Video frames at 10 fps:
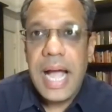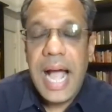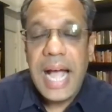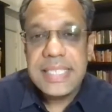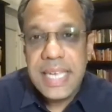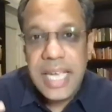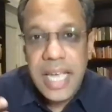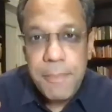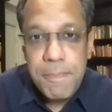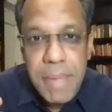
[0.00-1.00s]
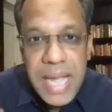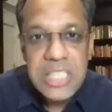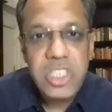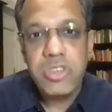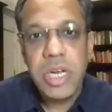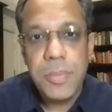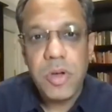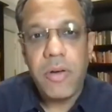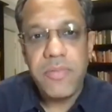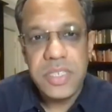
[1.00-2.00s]
as a mainstream
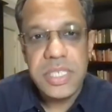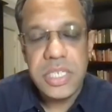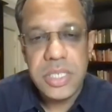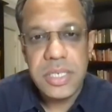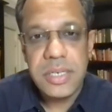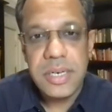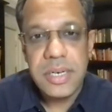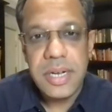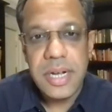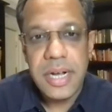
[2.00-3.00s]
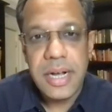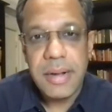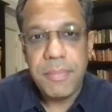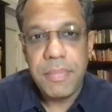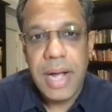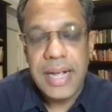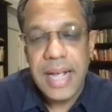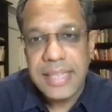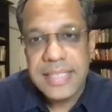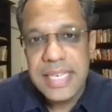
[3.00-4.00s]
conversation?
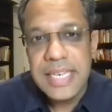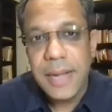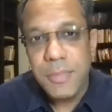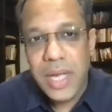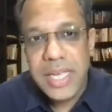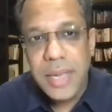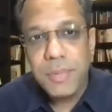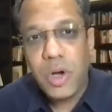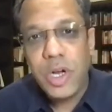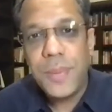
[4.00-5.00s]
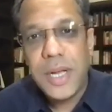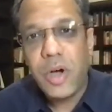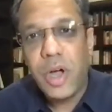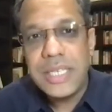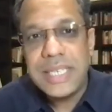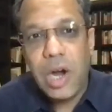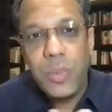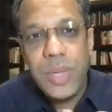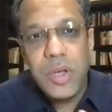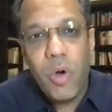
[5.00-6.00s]
At CW, I keep talking to my colleagues, how do
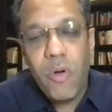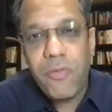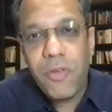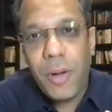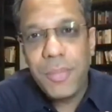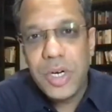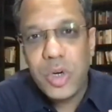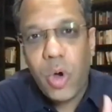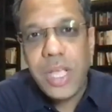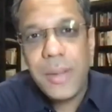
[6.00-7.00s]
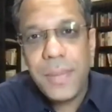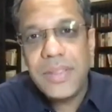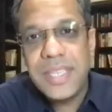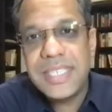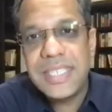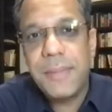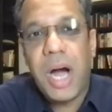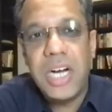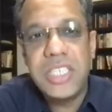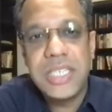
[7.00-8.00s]
we go from talking about this in the
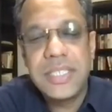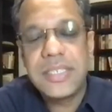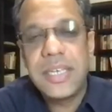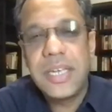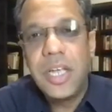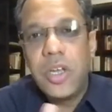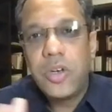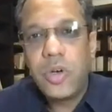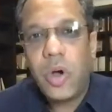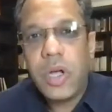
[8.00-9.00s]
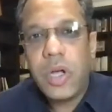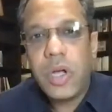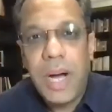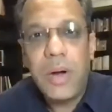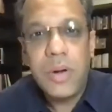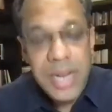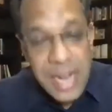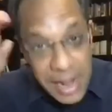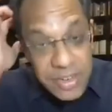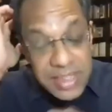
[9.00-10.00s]
margins to talking about
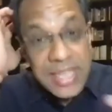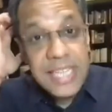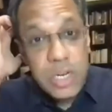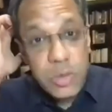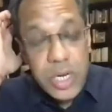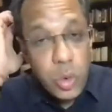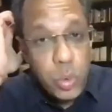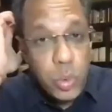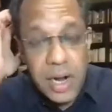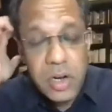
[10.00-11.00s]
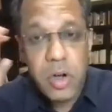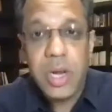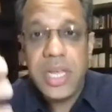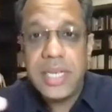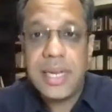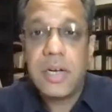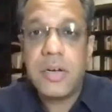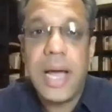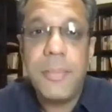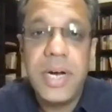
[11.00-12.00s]
everything that we do and our colleagues and our
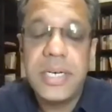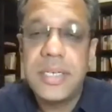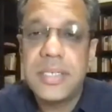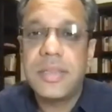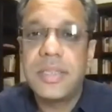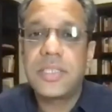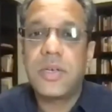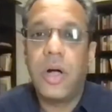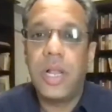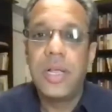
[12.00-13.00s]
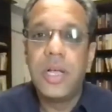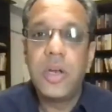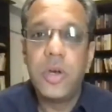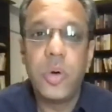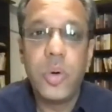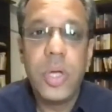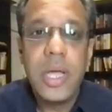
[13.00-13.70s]
collaborators on this call do